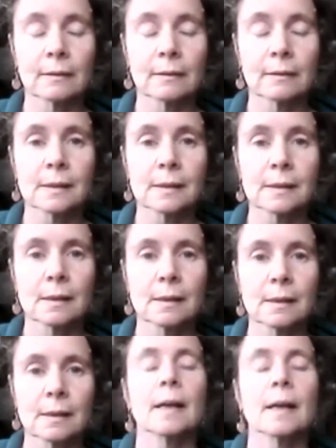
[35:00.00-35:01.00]

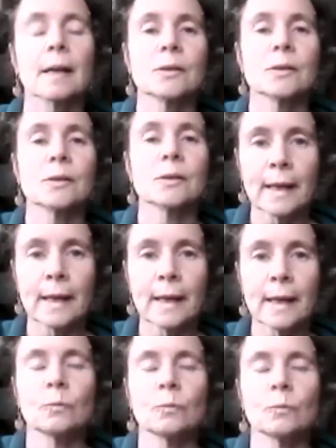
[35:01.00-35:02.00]
deathless, as the
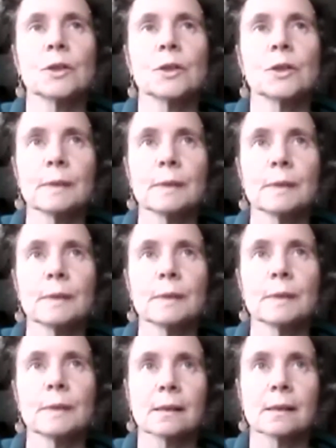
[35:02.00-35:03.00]
way in which
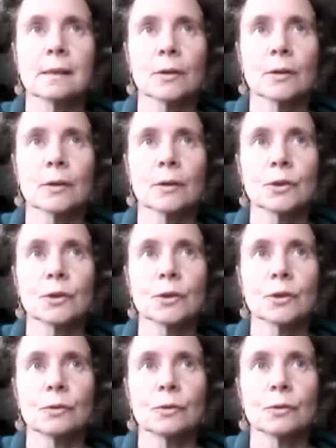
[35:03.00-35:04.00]
we start
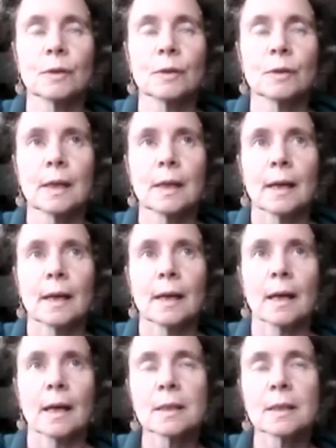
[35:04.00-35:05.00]
to
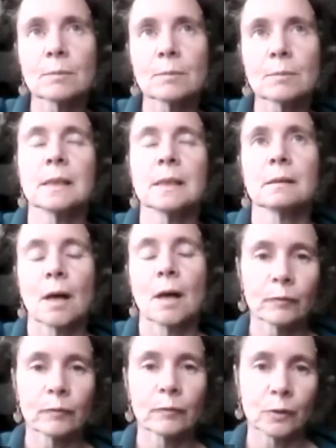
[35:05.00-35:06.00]

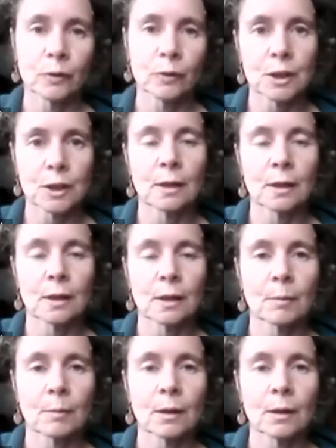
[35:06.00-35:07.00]
undermine
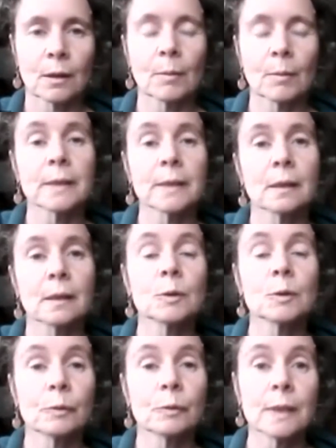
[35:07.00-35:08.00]
harmful conditioning
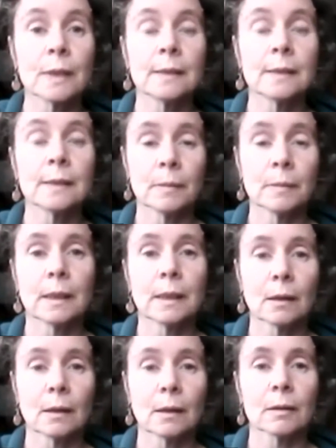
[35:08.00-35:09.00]
in our mind and come
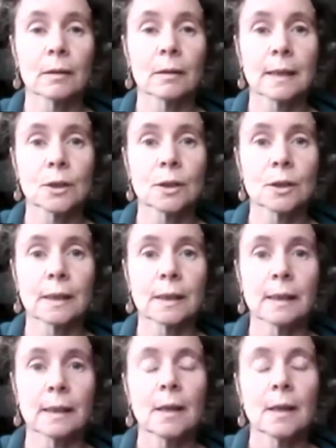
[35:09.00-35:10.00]
to a freedom in
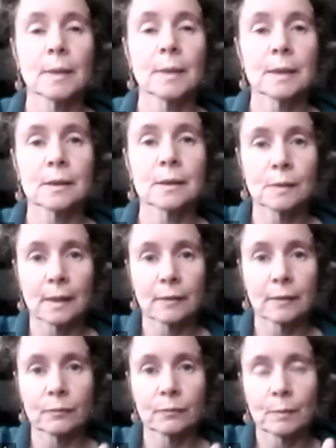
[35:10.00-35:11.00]
our heart,
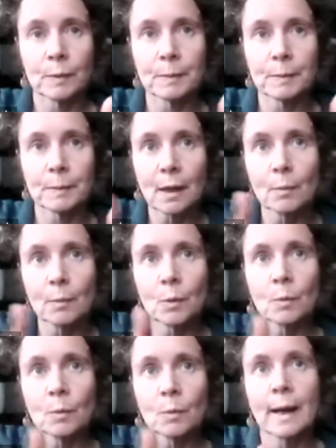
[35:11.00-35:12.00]
actually. Because
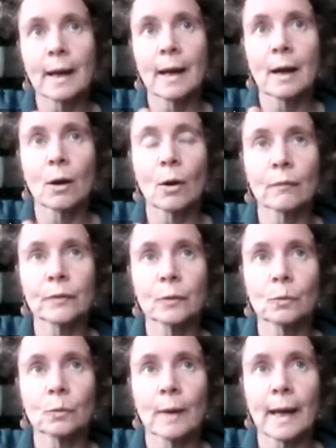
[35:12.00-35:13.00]
when we become
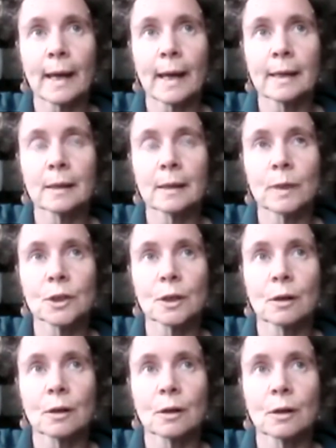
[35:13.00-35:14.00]
aware of the
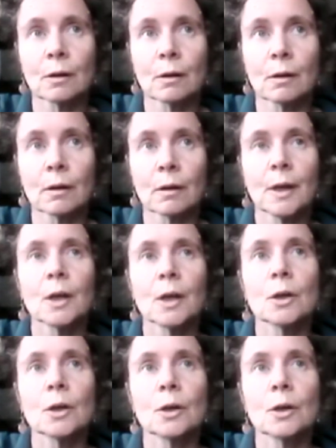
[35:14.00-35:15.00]
way in which
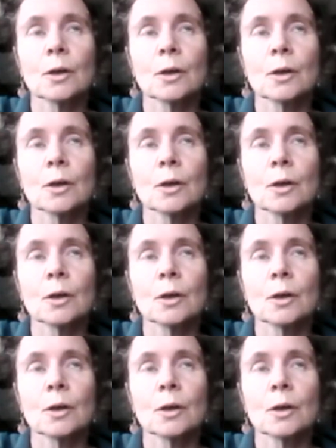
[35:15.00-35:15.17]
our